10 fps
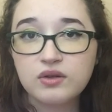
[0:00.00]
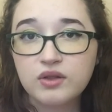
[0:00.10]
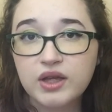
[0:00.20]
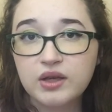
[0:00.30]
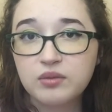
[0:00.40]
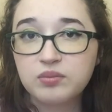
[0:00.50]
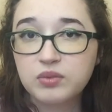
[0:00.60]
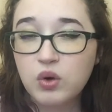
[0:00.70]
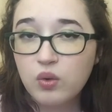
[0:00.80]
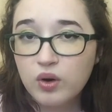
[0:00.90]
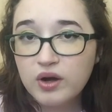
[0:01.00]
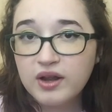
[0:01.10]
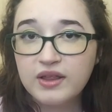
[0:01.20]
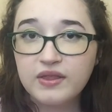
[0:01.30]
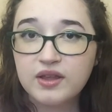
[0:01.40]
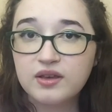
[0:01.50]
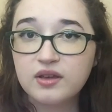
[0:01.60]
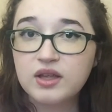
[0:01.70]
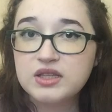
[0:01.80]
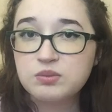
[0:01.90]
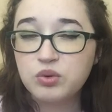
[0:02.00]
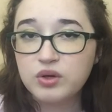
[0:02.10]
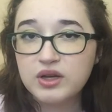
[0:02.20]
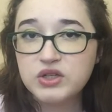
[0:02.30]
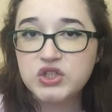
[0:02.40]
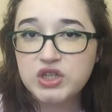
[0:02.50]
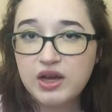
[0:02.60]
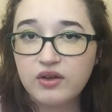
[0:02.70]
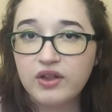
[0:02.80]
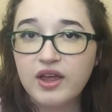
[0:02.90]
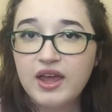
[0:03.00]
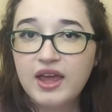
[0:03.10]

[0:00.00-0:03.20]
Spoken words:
like, court and then is put in jail.